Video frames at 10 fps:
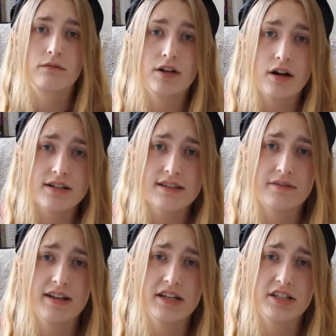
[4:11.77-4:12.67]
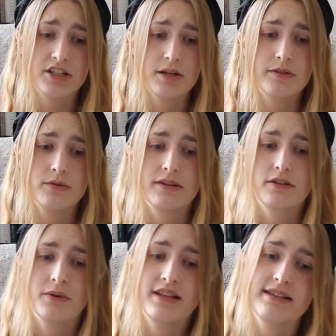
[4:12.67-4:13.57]
Regarding the relationship between
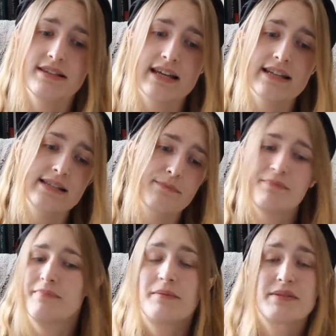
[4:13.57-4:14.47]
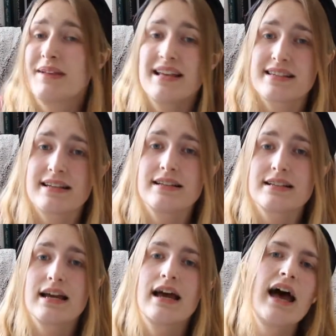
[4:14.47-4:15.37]
the twins, it was
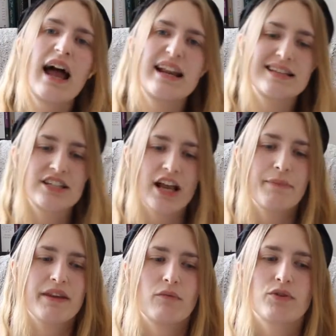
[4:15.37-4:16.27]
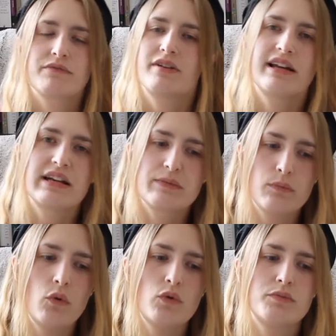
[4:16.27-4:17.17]
pleasant, and it's a shame that it wasn't really
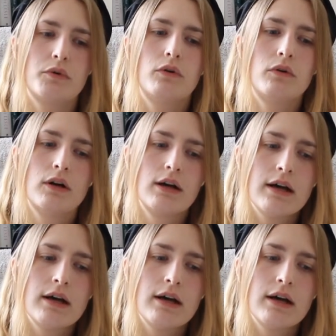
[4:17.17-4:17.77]
explored more.